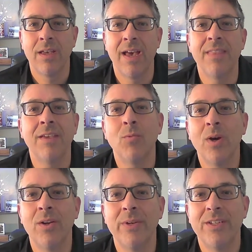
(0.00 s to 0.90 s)
And then
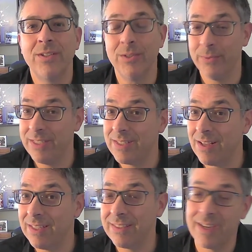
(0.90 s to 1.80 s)
what do? Do we
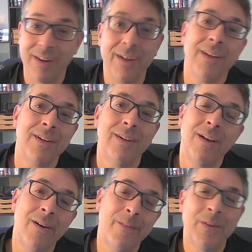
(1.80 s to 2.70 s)
sell it there?
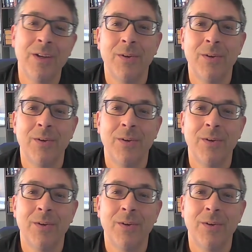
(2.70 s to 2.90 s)
No.